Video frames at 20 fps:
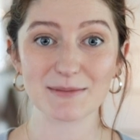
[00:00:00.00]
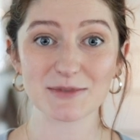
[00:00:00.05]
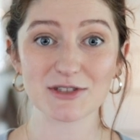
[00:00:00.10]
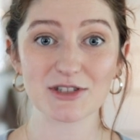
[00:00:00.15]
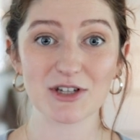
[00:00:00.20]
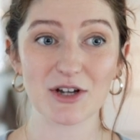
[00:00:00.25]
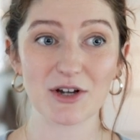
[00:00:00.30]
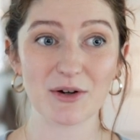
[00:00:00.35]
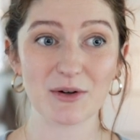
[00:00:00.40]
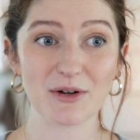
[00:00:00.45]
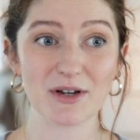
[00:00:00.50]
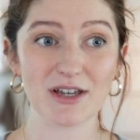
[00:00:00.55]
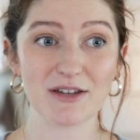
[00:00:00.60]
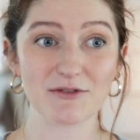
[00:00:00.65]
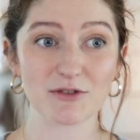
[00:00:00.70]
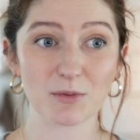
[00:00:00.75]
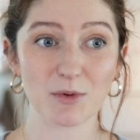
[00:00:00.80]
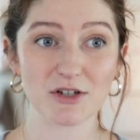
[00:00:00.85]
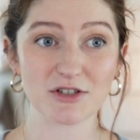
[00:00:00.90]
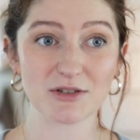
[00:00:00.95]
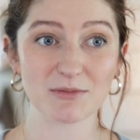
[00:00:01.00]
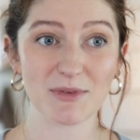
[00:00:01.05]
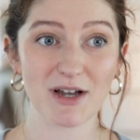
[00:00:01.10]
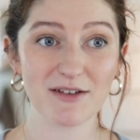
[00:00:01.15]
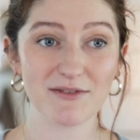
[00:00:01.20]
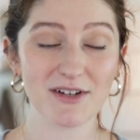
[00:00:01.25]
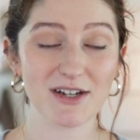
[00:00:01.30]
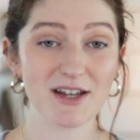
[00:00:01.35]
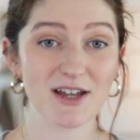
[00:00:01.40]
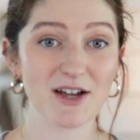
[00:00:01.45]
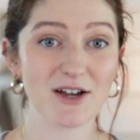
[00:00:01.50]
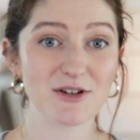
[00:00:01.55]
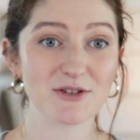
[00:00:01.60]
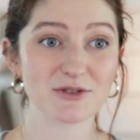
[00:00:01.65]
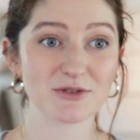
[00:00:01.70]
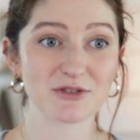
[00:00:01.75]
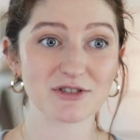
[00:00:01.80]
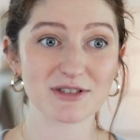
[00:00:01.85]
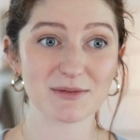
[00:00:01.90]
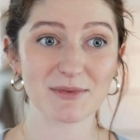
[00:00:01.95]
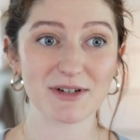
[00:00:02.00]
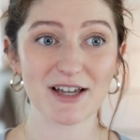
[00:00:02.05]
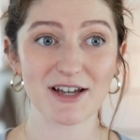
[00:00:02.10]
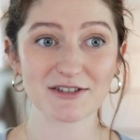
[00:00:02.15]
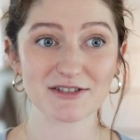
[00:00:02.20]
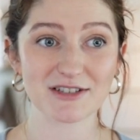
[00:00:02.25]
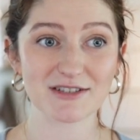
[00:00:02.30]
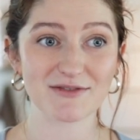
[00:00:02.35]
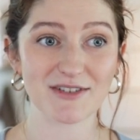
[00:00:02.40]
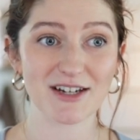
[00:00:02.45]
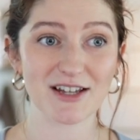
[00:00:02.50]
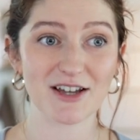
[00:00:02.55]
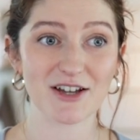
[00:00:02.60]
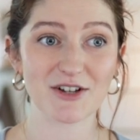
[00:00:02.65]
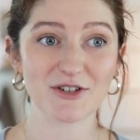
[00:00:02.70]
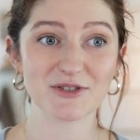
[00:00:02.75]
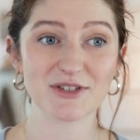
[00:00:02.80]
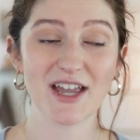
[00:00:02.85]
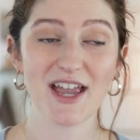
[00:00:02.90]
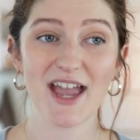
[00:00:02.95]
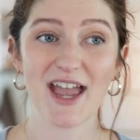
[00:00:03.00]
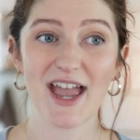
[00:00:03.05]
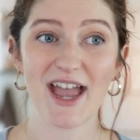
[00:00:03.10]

So if you're watching my videos or somebody else's videos